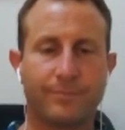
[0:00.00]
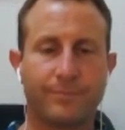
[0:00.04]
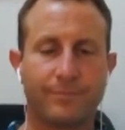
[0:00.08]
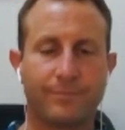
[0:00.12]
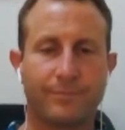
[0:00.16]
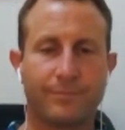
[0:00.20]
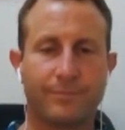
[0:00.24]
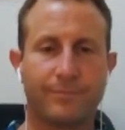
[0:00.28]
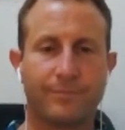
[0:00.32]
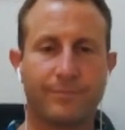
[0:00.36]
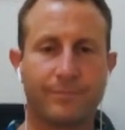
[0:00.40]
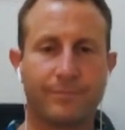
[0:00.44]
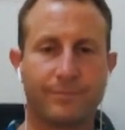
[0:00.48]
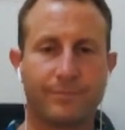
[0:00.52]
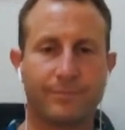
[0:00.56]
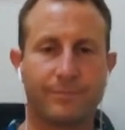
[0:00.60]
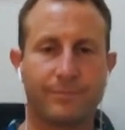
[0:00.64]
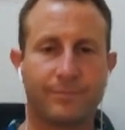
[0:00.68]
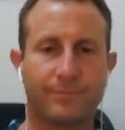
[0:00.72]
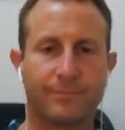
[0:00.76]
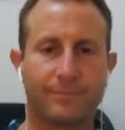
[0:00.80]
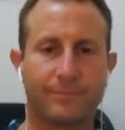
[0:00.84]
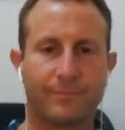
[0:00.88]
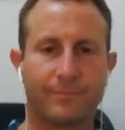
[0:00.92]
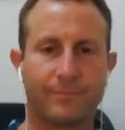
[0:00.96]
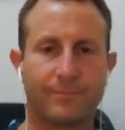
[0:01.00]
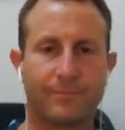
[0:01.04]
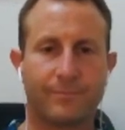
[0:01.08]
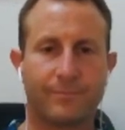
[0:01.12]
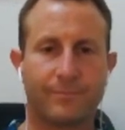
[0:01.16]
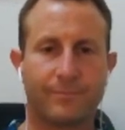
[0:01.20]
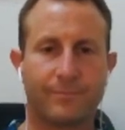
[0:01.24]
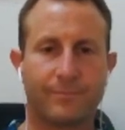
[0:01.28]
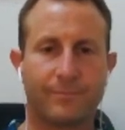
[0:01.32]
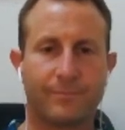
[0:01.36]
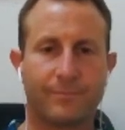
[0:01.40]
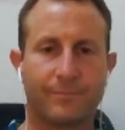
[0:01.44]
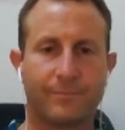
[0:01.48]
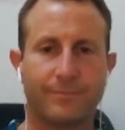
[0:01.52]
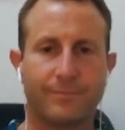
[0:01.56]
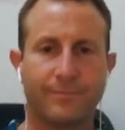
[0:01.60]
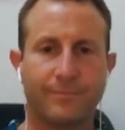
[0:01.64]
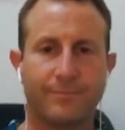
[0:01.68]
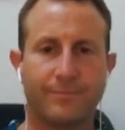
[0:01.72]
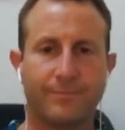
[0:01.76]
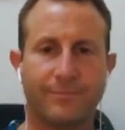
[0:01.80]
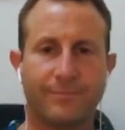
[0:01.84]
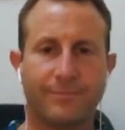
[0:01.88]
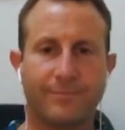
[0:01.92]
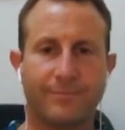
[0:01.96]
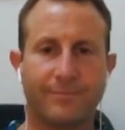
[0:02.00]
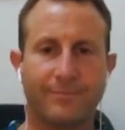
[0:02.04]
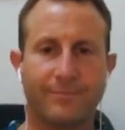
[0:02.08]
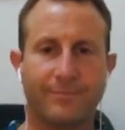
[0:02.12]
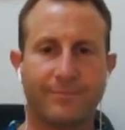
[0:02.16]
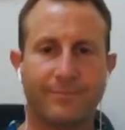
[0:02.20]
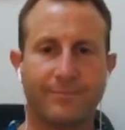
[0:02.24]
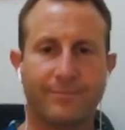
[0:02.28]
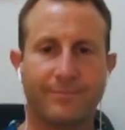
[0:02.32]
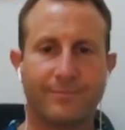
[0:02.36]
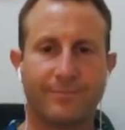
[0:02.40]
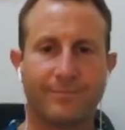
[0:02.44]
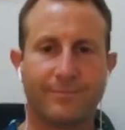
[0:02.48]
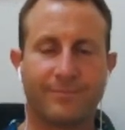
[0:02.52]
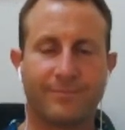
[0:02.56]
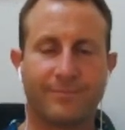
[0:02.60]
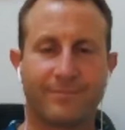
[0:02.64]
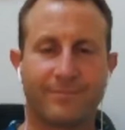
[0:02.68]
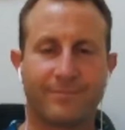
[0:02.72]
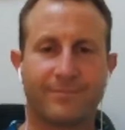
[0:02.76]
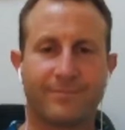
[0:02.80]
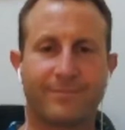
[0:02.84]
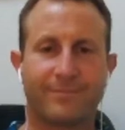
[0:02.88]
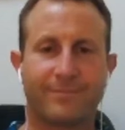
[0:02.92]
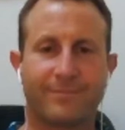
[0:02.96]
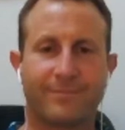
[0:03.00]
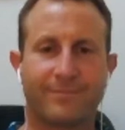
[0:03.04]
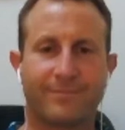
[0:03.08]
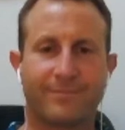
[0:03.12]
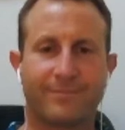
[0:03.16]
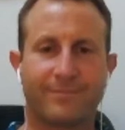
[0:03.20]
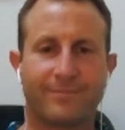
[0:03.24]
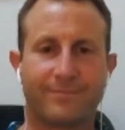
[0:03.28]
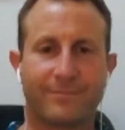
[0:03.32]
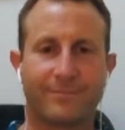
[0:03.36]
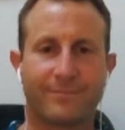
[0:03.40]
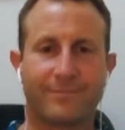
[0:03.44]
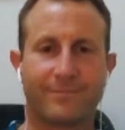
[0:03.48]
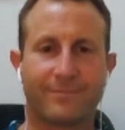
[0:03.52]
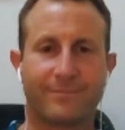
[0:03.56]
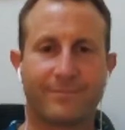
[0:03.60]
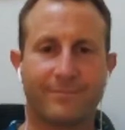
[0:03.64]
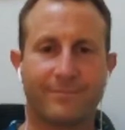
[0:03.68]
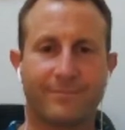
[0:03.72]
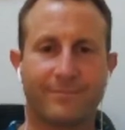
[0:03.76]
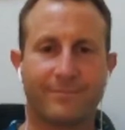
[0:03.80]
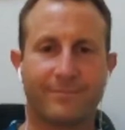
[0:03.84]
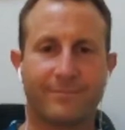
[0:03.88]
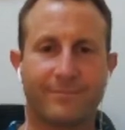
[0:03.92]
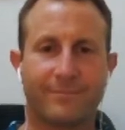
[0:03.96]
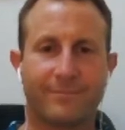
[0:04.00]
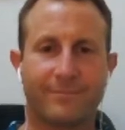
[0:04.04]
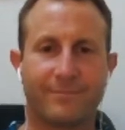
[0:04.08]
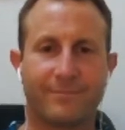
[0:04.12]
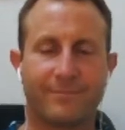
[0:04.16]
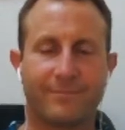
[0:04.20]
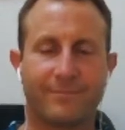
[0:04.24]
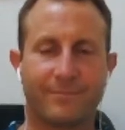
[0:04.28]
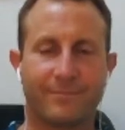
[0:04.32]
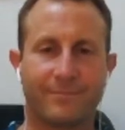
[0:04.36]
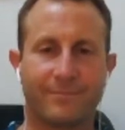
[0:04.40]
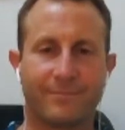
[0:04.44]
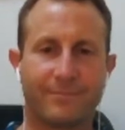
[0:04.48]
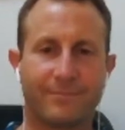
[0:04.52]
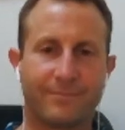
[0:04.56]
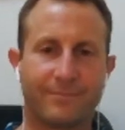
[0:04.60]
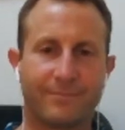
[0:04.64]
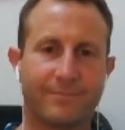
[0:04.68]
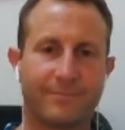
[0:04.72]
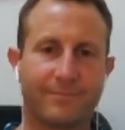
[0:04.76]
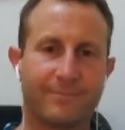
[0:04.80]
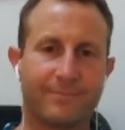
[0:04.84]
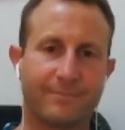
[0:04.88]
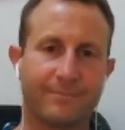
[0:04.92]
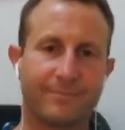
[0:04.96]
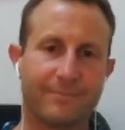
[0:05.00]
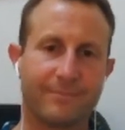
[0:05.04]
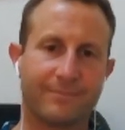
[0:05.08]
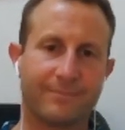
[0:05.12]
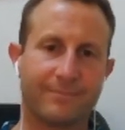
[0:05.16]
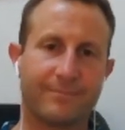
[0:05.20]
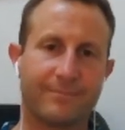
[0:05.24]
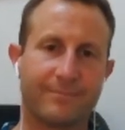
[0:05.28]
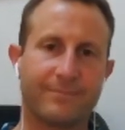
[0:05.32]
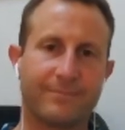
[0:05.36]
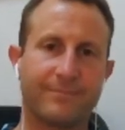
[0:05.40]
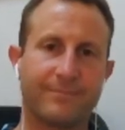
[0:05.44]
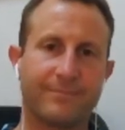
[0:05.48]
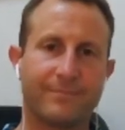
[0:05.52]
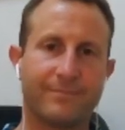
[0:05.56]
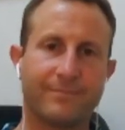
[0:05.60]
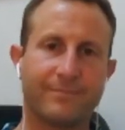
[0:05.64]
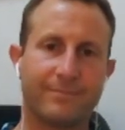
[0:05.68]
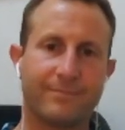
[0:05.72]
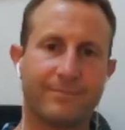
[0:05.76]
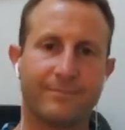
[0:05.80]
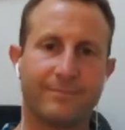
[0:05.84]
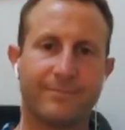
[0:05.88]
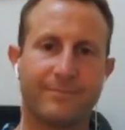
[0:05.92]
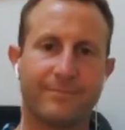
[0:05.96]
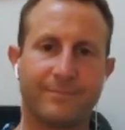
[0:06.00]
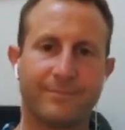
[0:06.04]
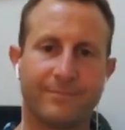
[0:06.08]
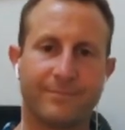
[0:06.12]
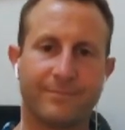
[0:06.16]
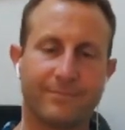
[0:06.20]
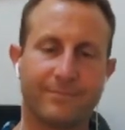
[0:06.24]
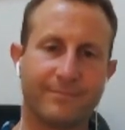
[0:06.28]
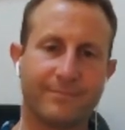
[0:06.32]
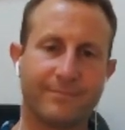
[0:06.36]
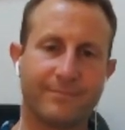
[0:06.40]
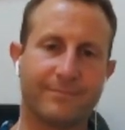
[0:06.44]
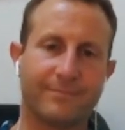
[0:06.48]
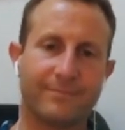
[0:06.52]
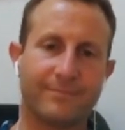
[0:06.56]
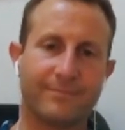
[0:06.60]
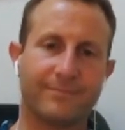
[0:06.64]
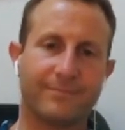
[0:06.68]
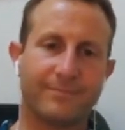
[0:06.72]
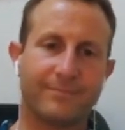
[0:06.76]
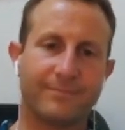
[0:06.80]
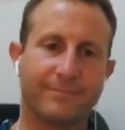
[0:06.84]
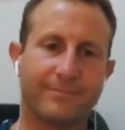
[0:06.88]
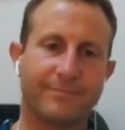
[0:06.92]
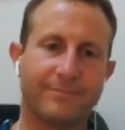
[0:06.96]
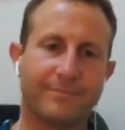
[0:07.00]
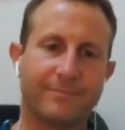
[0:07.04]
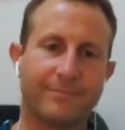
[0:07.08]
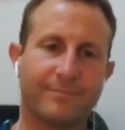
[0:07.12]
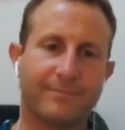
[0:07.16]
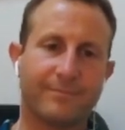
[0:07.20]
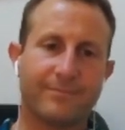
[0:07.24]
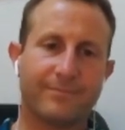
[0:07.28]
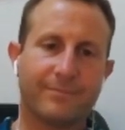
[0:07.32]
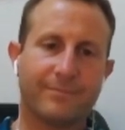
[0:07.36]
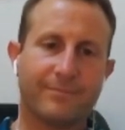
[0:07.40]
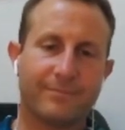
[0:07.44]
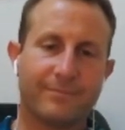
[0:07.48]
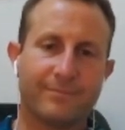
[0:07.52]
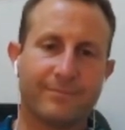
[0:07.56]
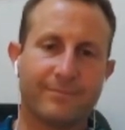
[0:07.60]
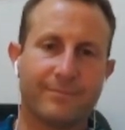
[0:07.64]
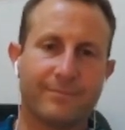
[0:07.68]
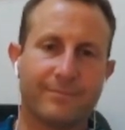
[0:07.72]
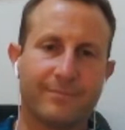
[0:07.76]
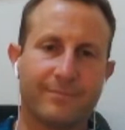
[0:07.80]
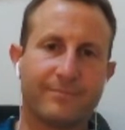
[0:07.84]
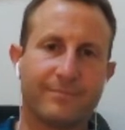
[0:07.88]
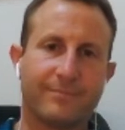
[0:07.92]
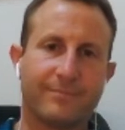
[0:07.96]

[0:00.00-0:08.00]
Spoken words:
(not speaking)